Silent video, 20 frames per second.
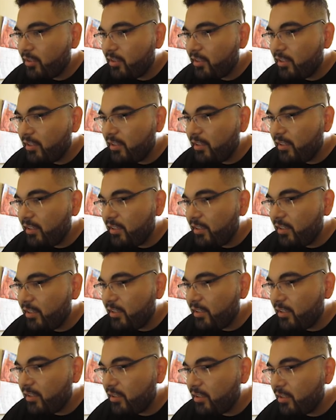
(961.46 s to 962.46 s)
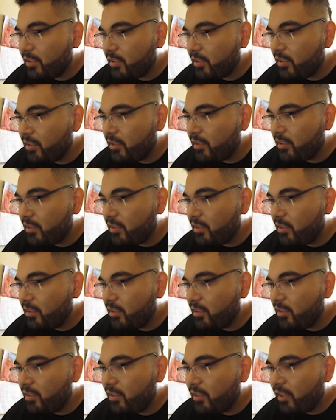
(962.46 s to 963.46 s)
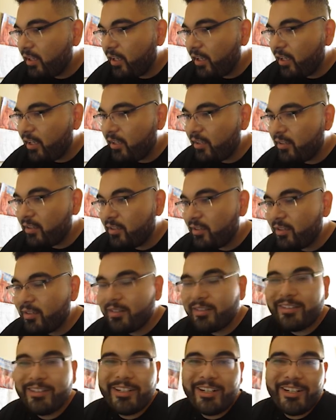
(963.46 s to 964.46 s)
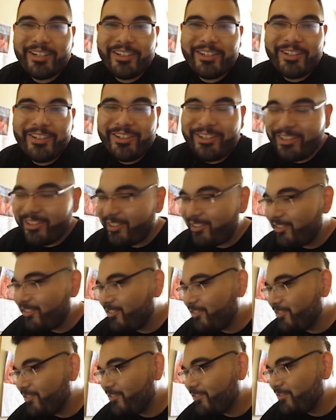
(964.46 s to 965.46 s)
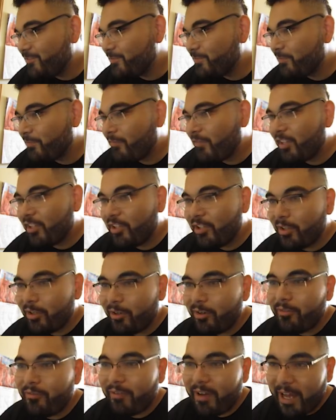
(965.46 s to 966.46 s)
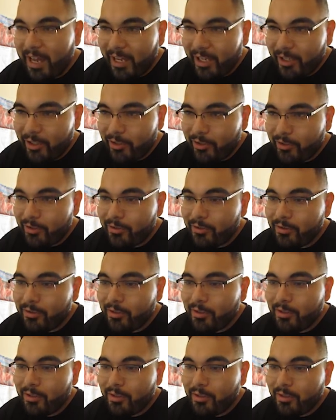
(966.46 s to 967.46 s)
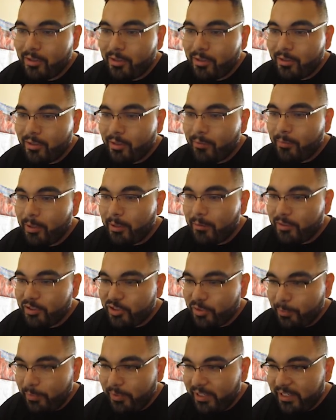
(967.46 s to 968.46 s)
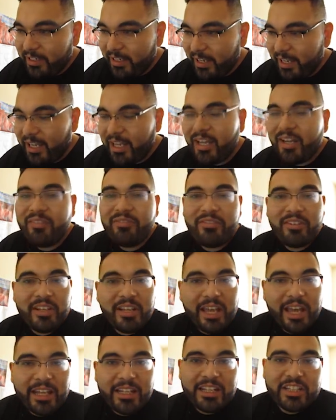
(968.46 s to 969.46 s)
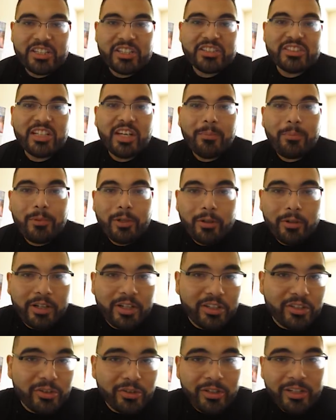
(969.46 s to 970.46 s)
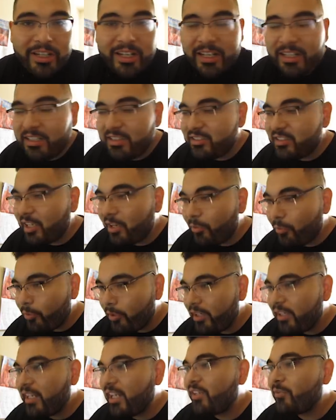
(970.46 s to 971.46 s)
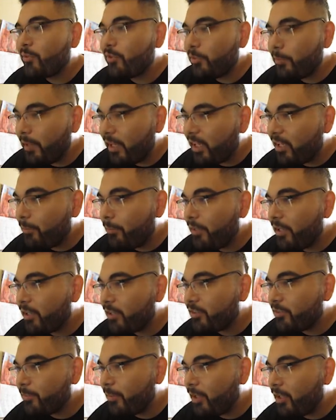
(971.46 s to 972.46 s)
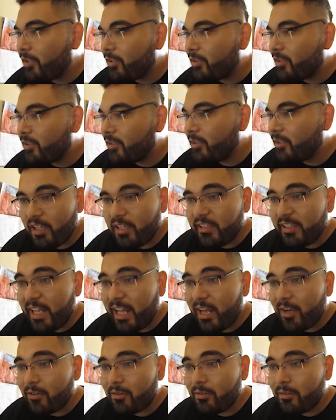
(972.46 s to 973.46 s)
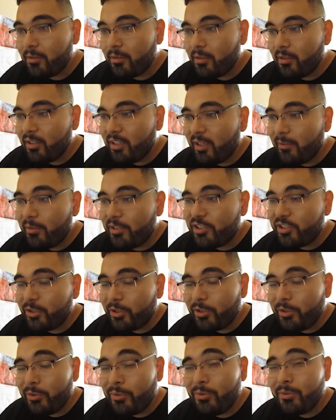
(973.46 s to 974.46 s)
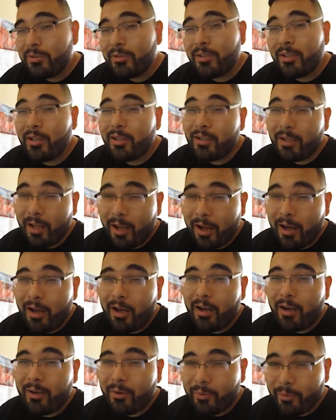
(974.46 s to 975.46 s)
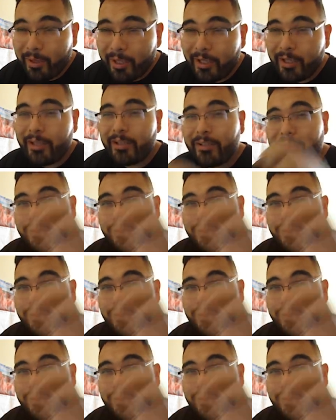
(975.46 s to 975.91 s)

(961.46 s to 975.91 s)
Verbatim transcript: delete it, and there you go. You know, file, publish to PDF, and then just upload it into your cutting software, and that's where you make it bigger, smaller. Now, let me show you the long way.